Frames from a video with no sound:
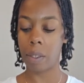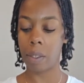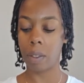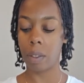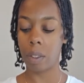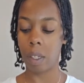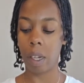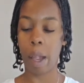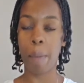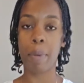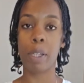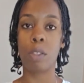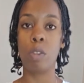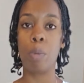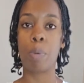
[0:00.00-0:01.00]
Yep,
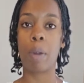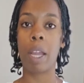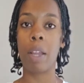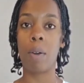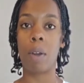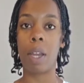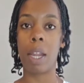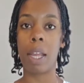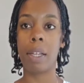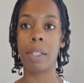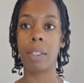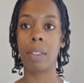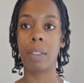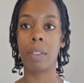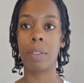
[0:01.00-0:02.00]
because you pray on
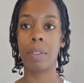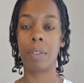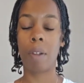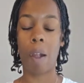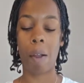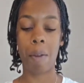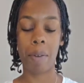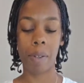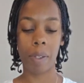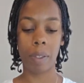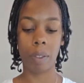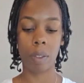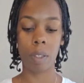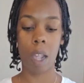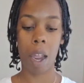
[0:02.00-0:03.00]
it.
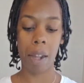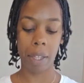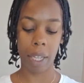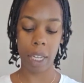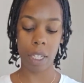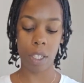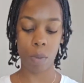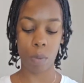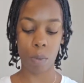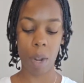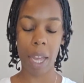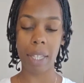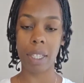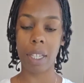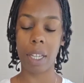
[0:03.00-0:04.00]
Getting some
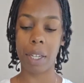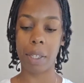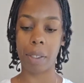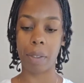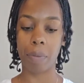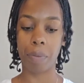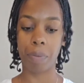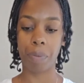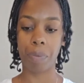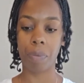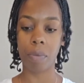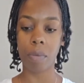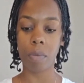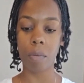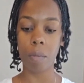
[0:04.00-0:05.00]
rest here.
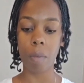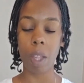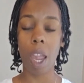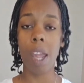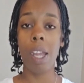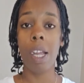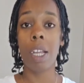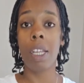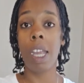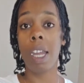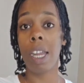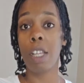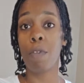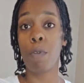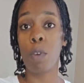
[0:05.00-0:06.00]
Yeah,
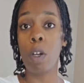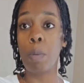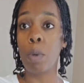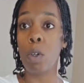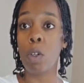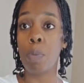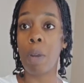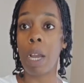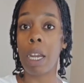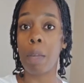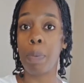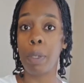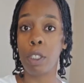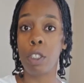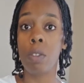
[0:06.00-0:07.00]
this full moon probably
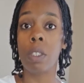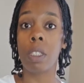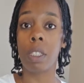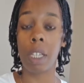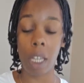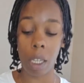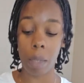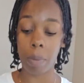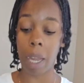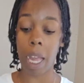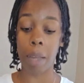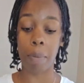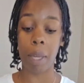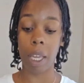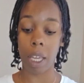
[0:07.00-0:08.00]
put you to sleep like
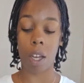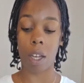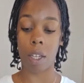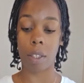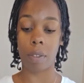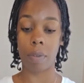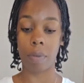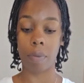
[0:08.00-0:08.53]
me, y'all.